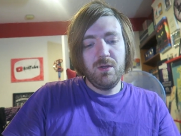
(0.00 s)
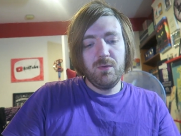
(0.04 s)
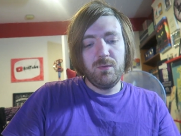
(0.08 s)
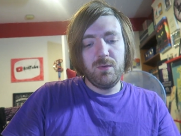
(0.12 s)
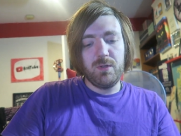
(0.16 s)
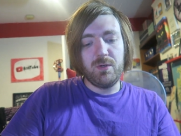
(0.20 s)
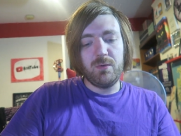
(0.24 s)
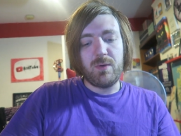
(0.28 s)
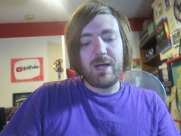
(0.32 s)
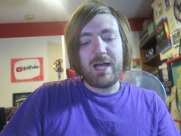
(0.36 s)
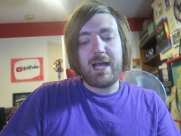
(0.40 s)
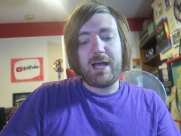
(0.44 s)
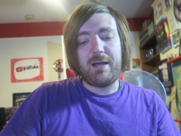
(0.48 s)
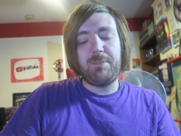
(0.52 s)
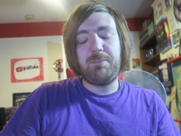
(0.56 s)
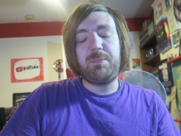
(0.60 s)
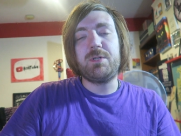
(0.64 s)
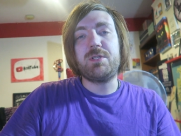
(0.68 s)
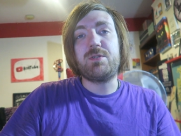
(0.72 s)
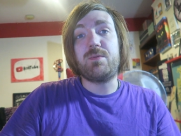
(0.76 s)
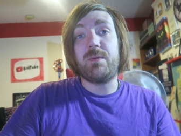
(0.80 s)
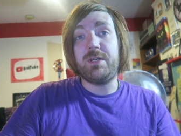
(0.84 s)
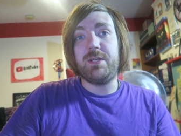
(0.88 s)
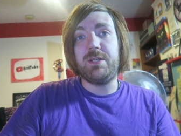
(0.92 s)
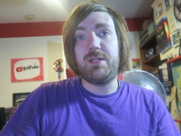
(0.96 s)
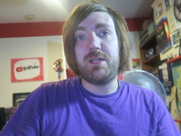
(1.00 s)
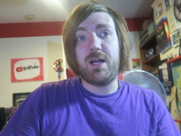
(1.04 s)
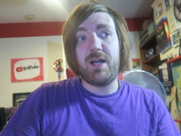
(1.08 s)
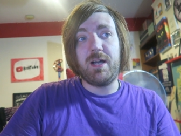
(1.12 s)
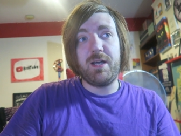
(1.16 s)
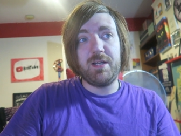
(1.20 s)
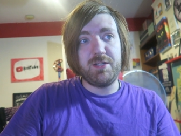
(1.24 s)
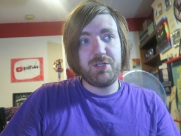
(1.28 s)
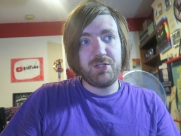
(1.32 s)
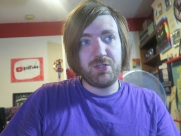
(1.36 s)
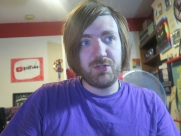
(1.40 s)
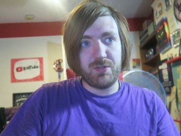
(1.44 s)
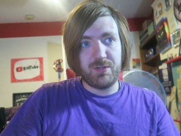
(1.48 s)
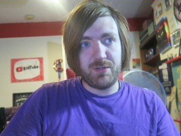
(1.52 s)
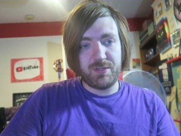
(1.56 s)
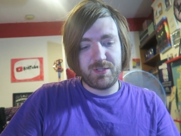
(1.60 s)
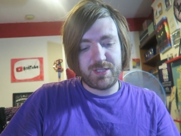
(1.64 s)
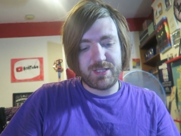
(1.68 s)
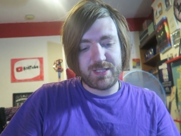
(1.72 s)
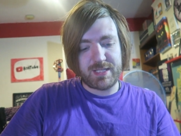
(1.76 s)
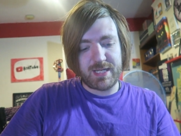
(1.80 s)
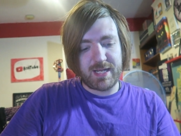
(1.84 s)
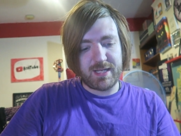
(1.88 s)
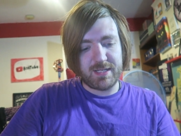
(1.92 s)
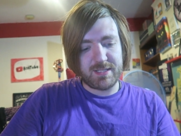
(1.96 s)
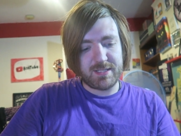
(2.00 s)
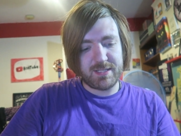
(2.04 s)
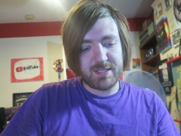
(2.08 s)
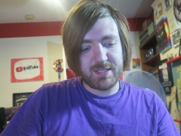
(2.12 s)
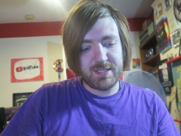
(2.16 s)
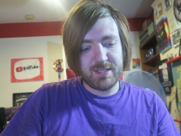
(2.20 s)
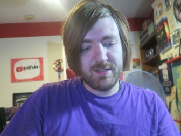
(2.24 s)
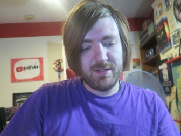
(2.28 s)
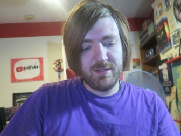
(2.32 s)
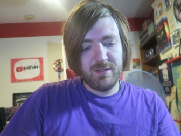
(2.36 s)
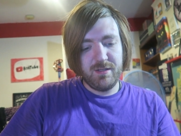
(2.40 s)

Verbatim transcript: Wonder what happens when you die, George says.